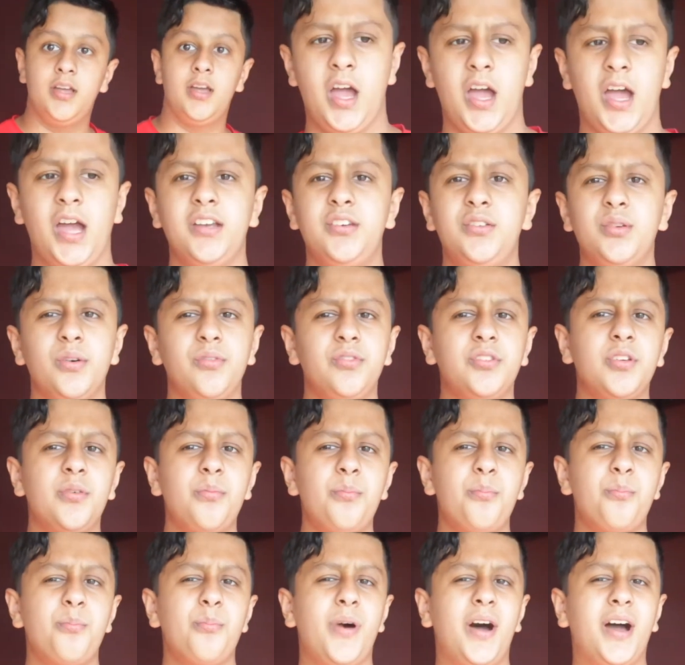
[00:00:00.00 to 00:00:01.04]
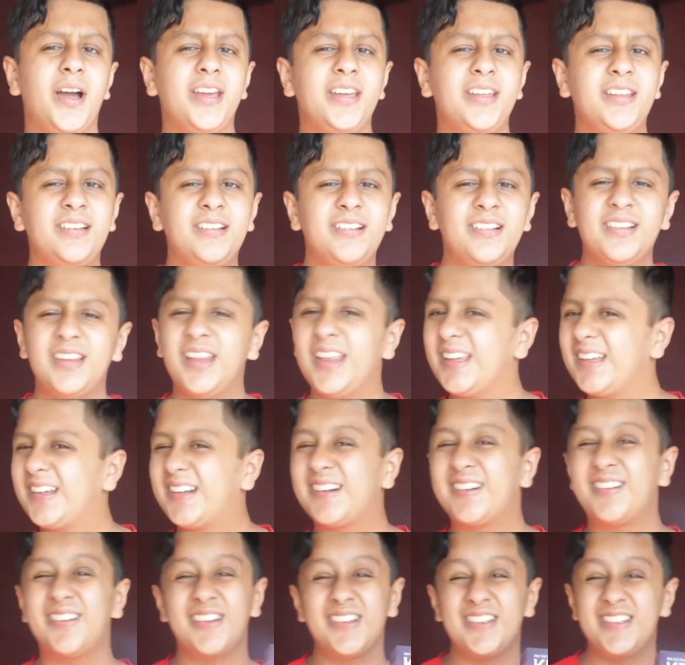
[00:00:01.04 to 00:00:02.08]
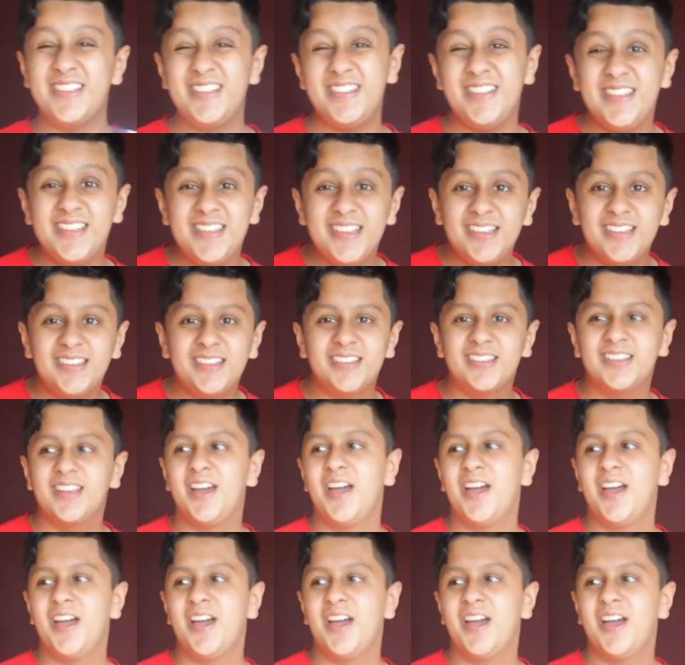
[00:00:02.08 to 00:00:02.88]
I do have some minor like critiques